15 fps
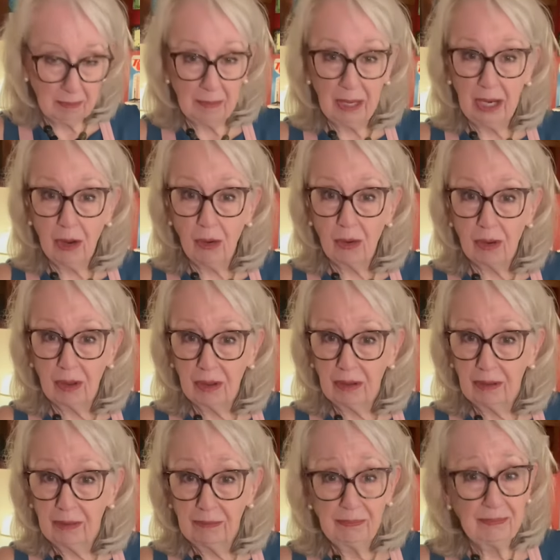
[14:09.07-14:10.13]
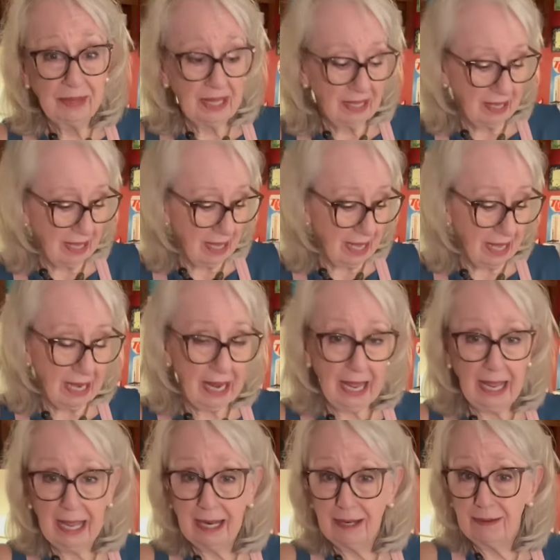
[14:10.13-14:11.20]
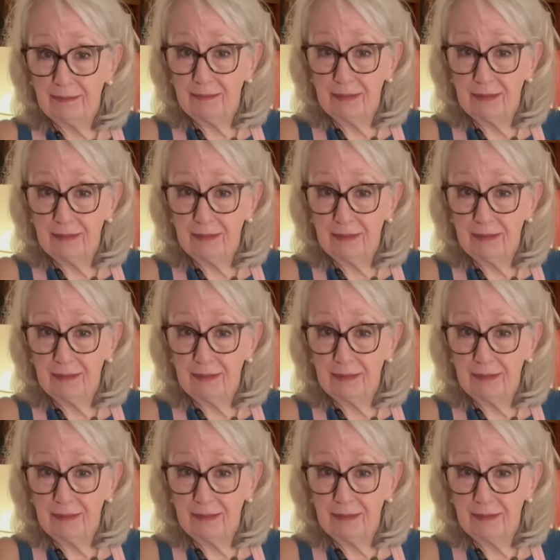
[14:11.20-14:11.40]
milk and add